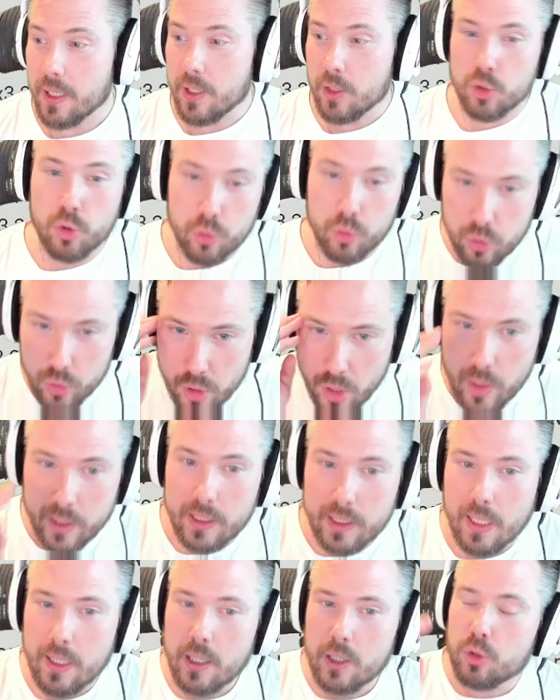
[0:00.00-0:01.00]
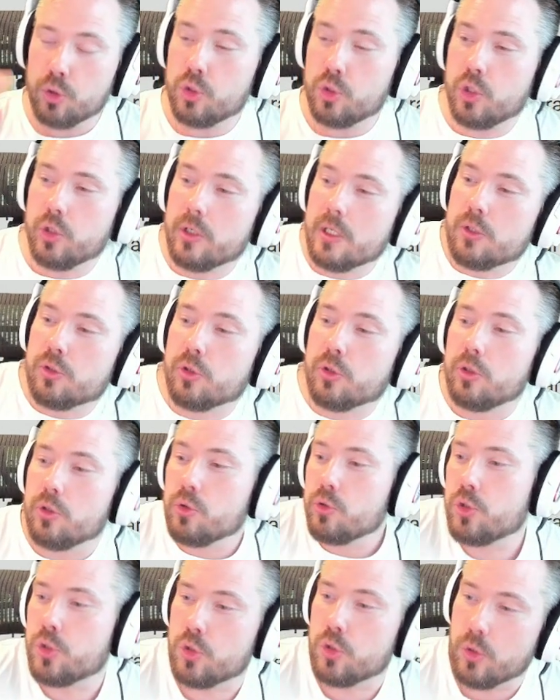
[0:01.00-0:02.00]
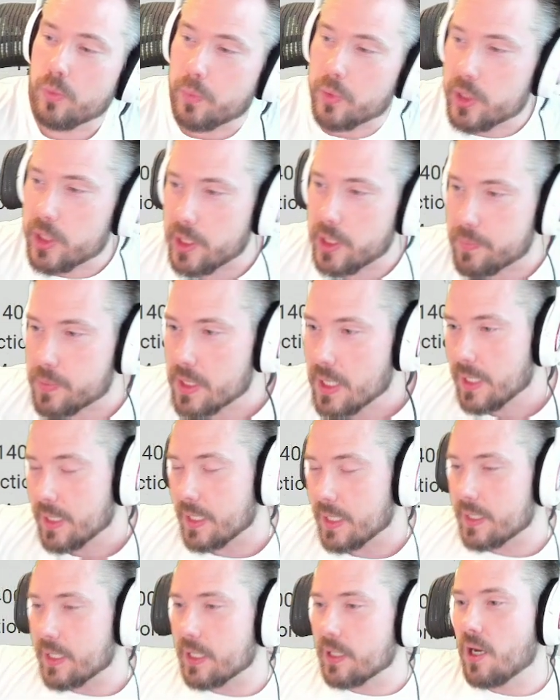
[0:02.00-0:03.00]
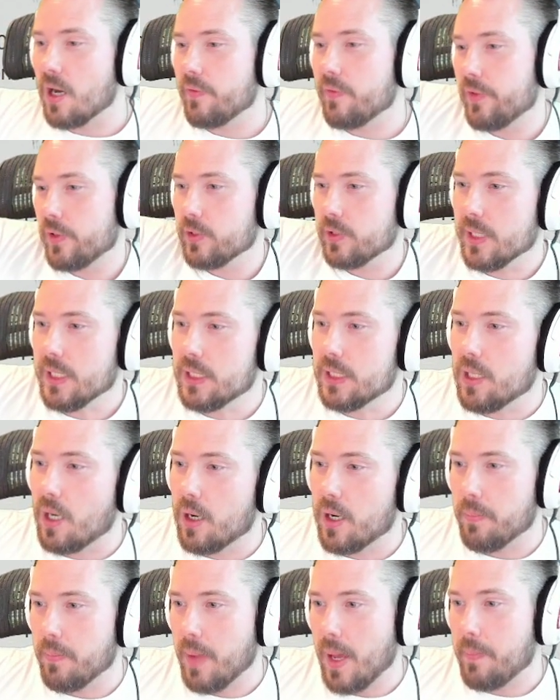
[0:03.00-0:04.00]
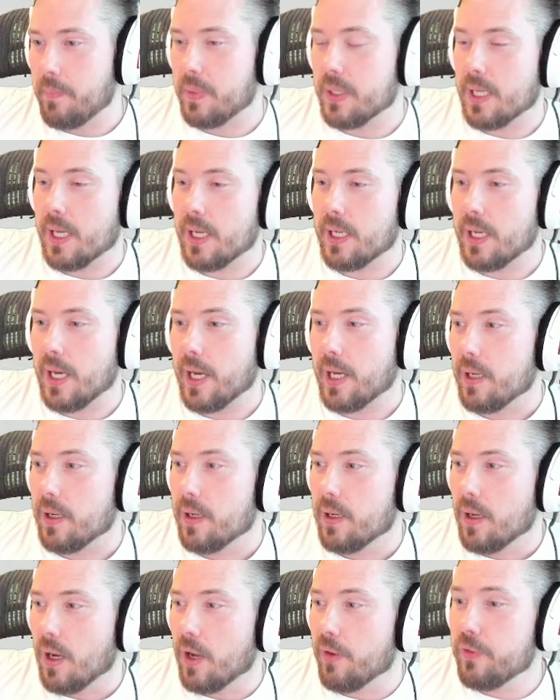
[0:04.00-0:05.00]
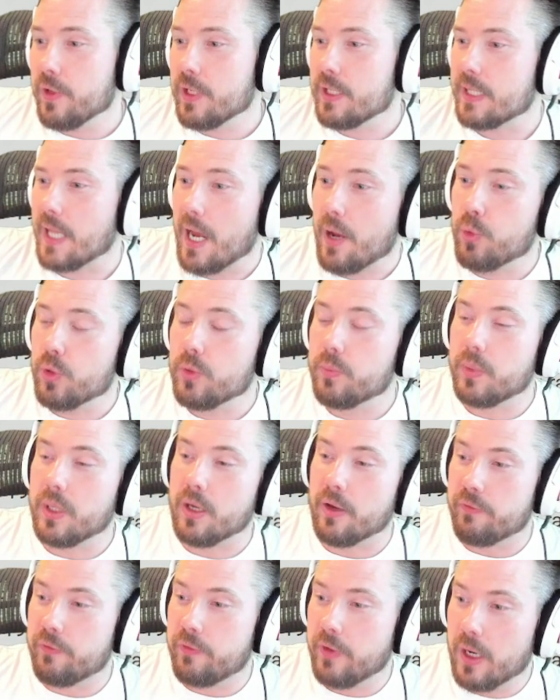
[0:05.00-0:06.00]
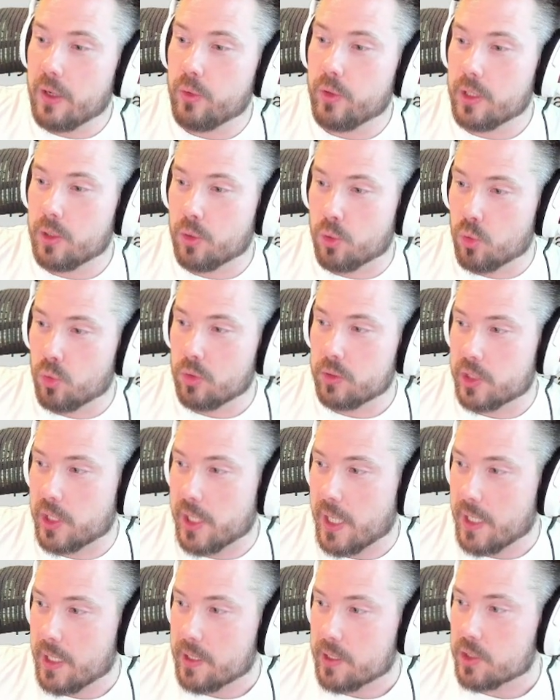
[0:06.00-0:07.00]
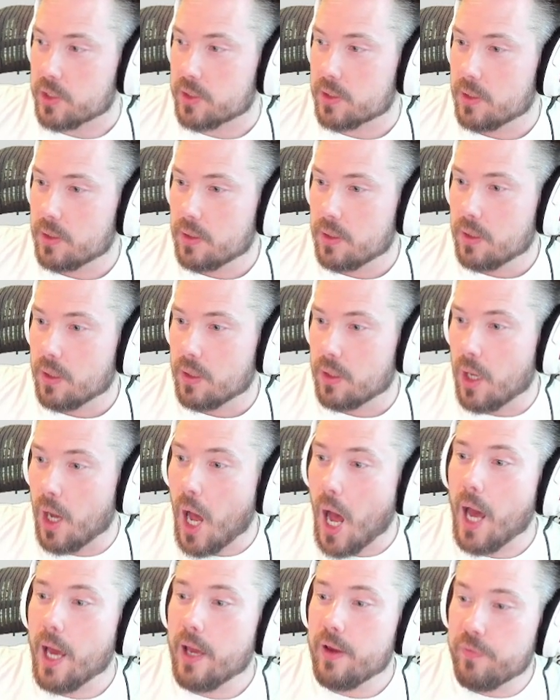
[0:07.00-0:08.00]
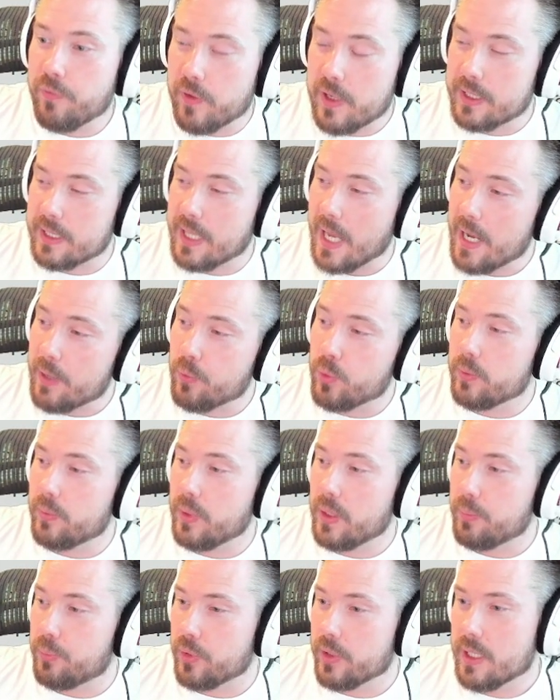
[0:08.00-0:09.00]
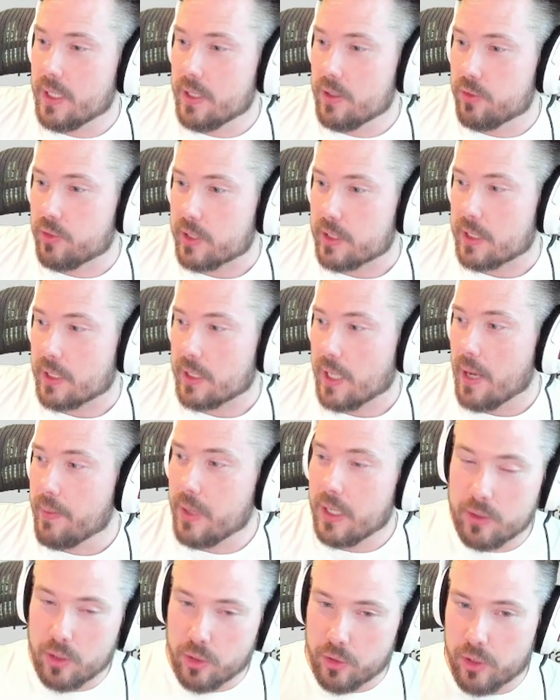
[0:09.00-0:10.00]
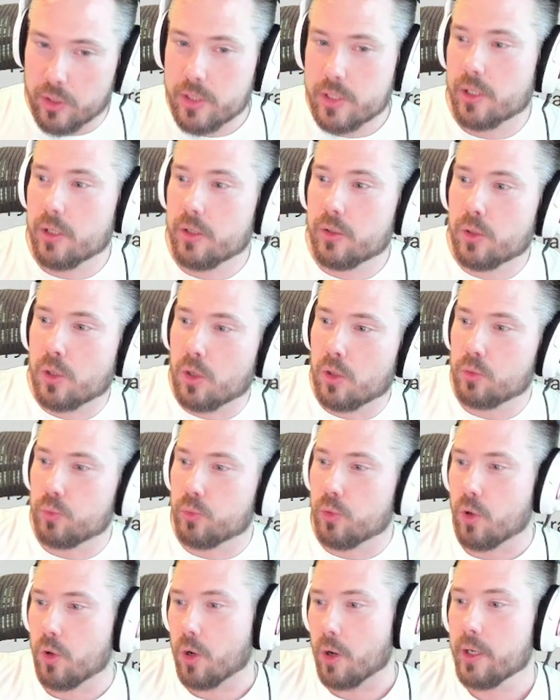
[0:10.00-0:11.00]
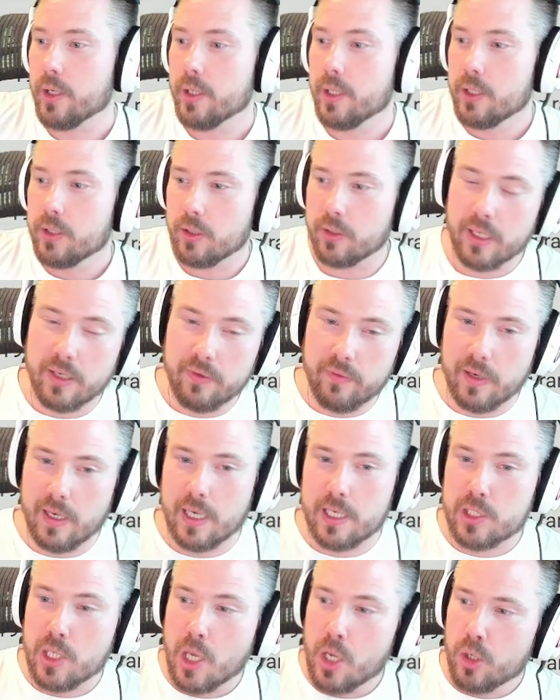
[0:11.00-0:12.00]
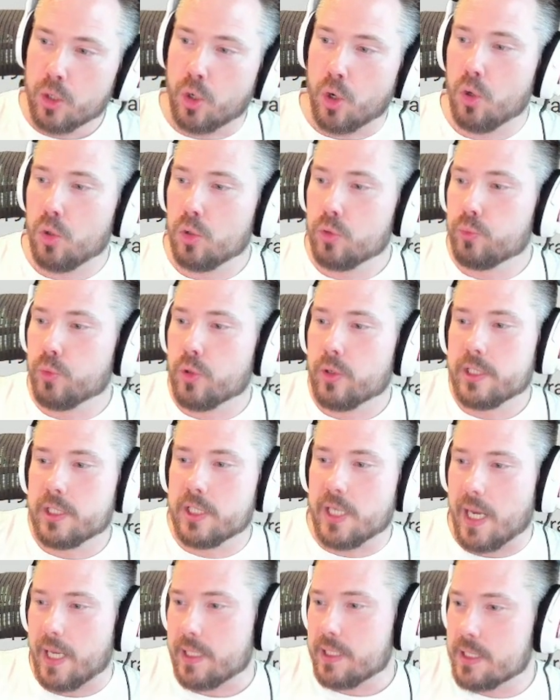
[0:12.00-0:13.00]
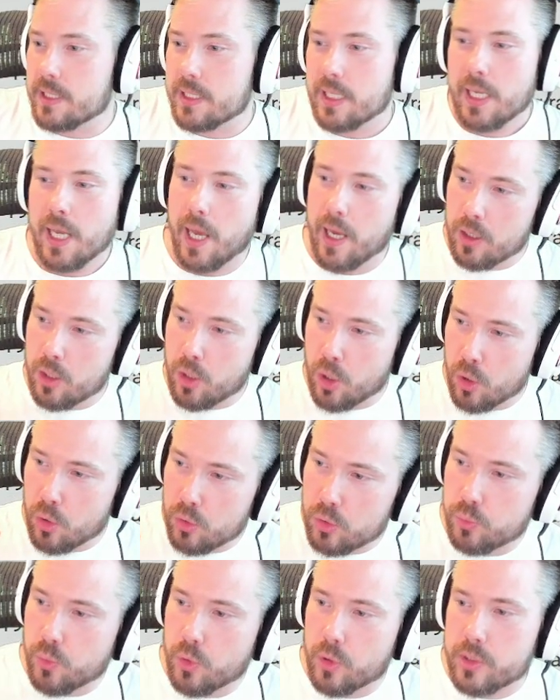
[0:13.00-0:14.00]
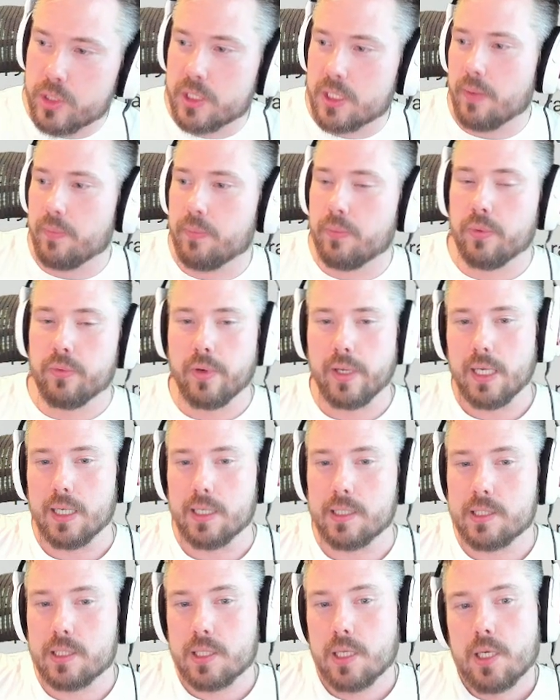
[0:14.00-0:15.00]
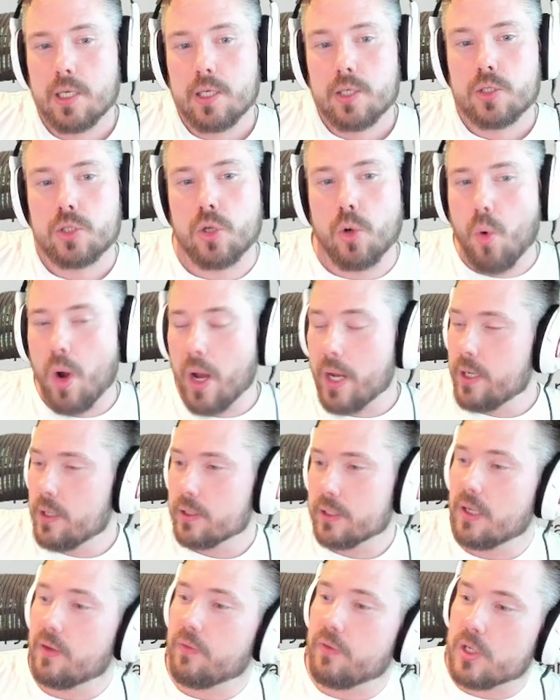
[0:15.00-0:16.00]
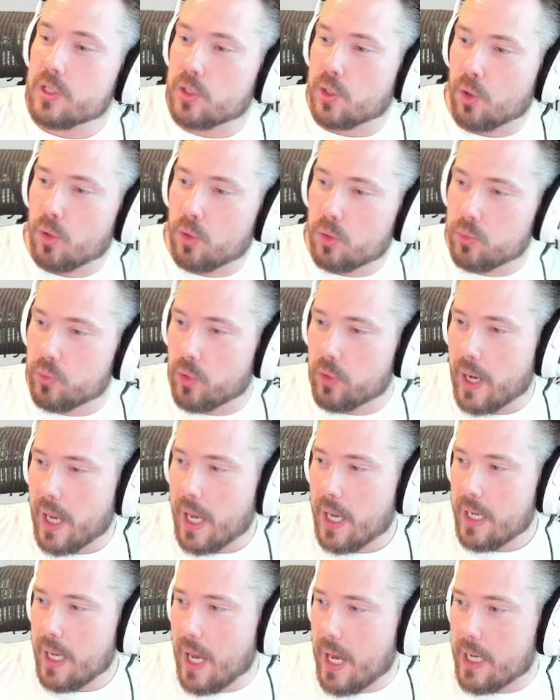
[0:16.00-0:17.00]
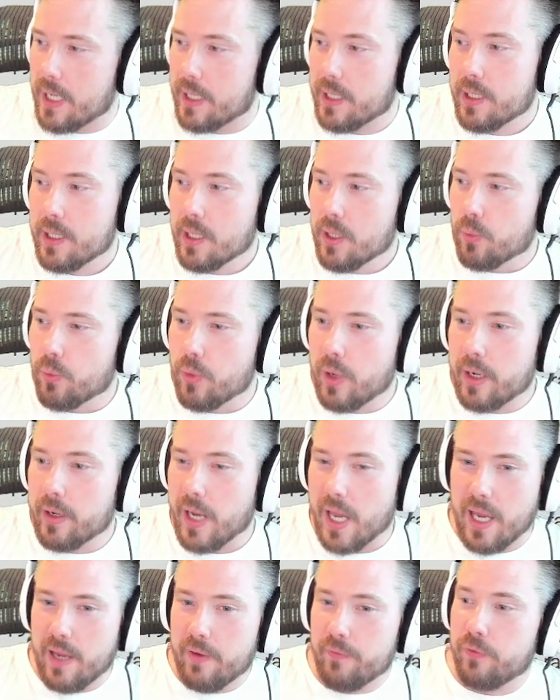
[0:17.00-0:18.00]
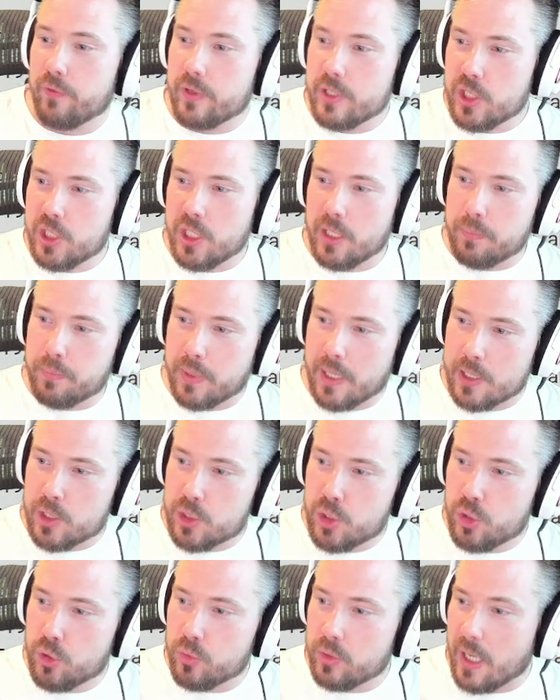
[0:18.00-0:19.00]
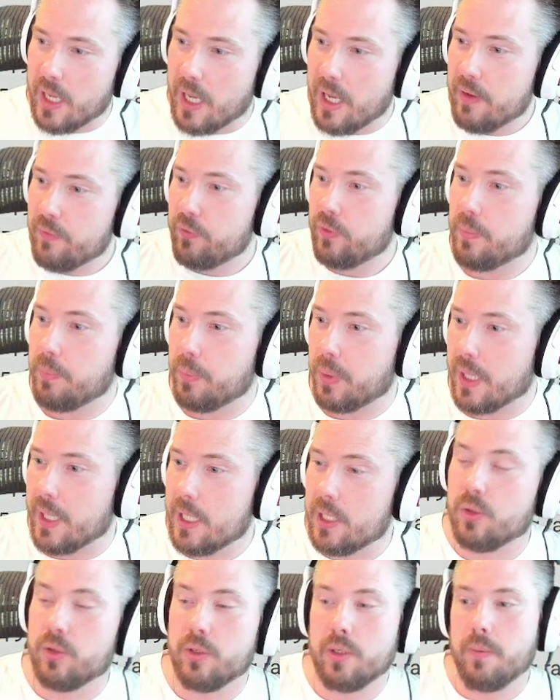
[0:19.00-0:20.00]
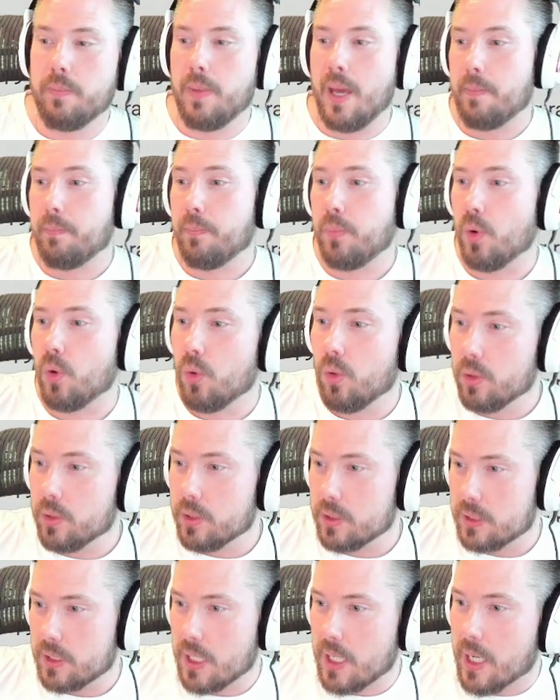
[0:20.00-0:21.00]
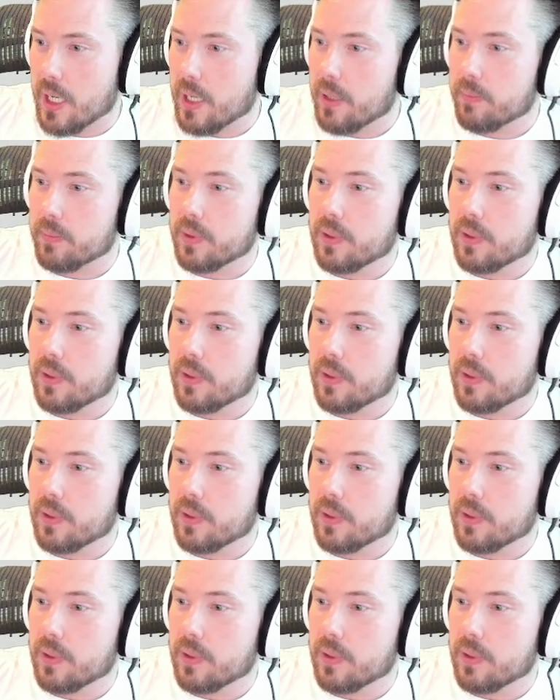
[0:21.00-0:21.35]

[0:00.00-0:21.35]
You know what? You should introduce super ships that can cover the entire map in AA. I think that would be a very cool change. I think that would be pretty interesting. I mean, you're gonna go Cold War. You're giving us Cold War jets and Cold War submarines. So why not give us Cold War AA, where every ship can shoot every plane on the map all the time?